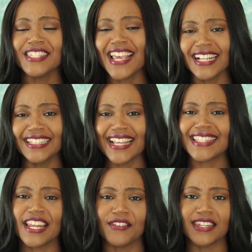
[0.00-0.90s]
Technically,
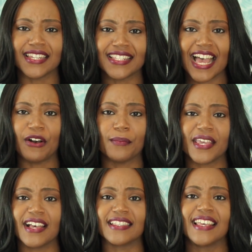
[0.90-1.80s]
it's not even a discount
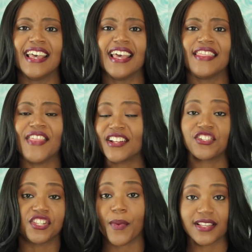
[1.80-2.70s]
because that's
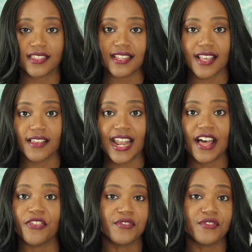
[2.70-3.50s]
just the price that they sell it at.